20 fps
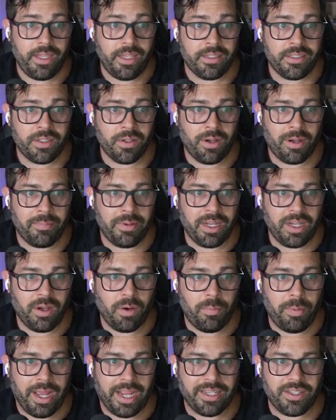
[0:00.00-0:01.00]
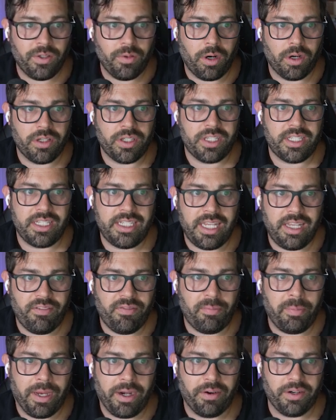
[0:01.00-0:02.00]
So I'm going to go back to our
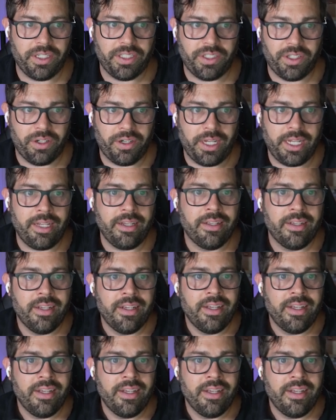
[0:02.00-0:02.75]
Steve Perry journey.